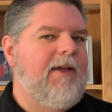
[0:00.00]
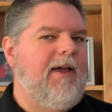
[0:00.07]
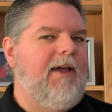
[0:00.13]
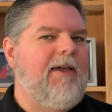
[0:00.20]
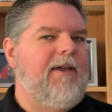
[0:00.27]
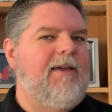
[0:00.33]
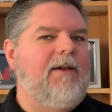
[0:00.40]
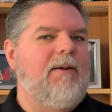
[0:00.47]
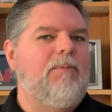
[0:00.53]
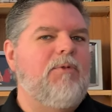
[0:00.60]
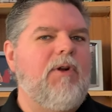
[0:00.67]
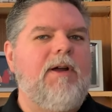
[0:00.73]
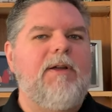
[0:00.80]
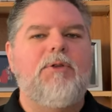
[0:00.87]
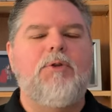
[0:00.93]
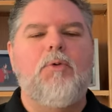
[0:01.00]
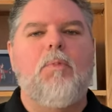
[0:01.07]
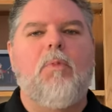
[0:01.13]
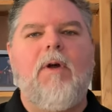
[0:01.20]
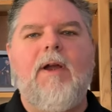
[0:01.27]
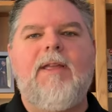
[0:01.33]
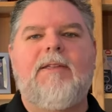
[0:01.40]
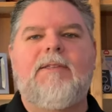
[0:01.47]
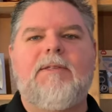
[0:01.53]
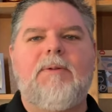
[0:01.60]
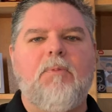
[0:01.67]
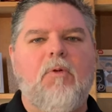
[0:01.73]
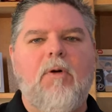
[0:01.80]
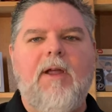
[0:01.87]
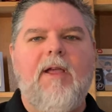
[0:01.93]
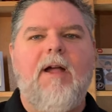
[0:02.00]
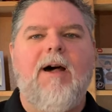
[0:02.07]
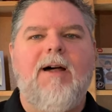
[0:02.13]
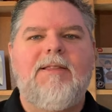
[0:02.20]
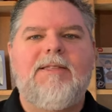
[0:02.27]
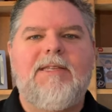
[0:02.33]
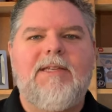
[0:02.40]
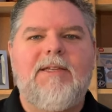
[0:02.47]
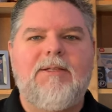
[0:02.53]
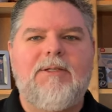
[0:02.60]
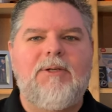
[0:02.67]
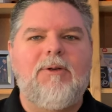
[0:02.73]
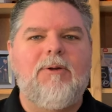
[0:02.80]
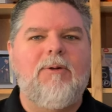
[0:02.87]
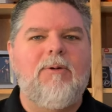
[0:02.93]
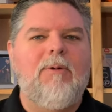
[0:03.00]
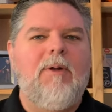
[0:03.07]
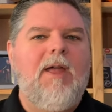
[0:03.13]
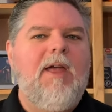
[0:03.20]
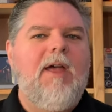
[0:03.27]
I am trying to bring some great content to